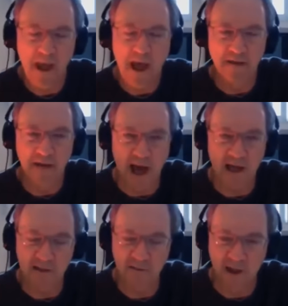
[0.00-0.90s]
And that
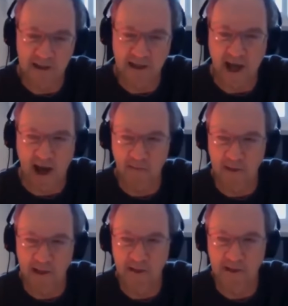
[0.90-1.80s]
is what is
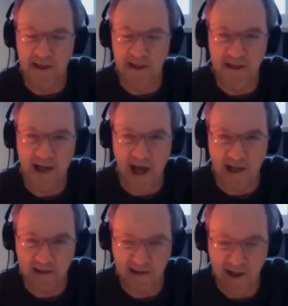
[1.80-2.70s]
happening with these
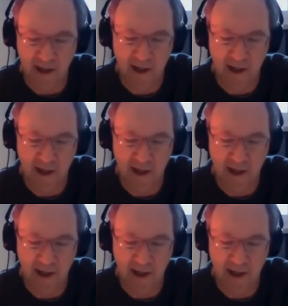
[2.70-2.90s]
tests.